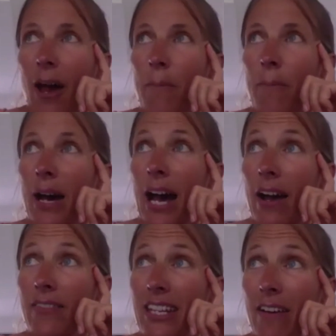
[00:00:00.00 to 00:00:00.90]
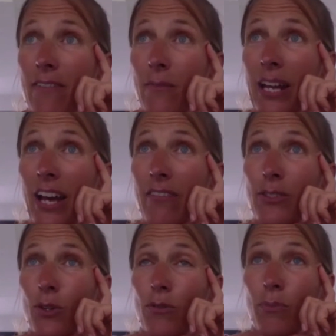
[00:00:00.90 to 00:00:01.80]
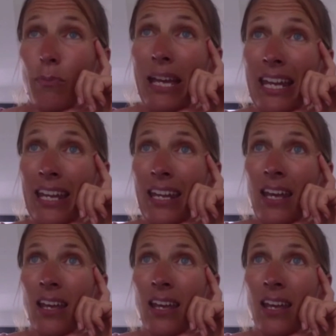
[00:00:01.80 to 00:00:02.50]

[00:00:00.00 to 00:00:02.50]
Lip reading: But I've definitely, when I've sort of been